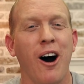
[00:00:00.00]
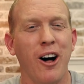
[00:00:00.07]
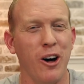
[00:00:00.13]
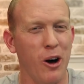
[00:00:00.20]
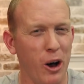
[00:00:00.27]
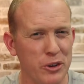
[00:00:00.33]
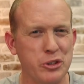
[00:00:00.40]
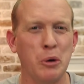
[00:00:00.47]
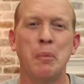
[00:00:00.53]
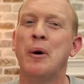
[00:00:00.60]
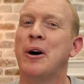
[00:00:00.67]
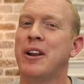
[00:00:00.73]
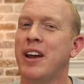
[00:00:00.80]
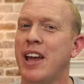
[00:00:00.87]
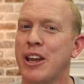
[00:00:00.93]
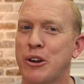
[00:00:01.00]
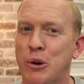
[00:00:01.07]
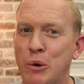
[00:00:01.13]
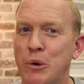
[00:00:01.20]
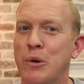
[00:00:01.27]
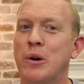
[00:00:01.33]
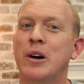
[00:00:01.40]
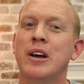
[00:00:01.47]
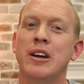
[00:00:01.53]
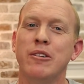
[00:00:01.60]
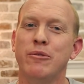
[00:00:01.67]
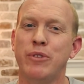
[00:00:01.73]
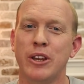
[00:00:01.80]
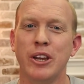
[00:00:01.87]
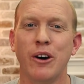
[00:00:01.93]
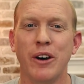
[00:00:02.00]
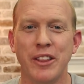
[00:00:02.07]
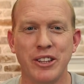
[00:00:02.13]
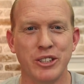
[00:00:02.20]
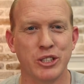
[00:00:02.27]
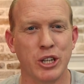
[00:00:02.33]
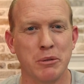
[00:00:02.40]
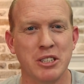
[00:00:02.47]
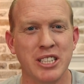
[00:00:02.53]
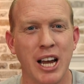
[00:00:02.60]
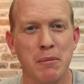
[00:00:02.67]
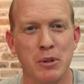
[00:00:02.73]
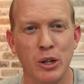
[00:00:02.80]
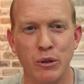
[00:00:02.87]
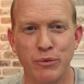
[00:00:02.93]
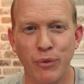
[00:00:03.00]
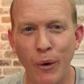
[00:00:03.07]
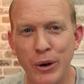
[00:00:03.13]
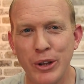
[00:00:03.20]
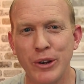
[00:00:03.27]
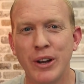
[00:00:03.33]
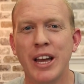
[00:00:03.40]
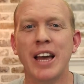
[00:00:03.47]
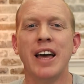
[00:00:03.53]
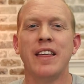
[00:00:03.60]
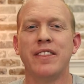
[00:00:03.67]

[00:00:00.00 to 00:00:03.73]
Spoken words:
I'll also put a cool video in the description down below for you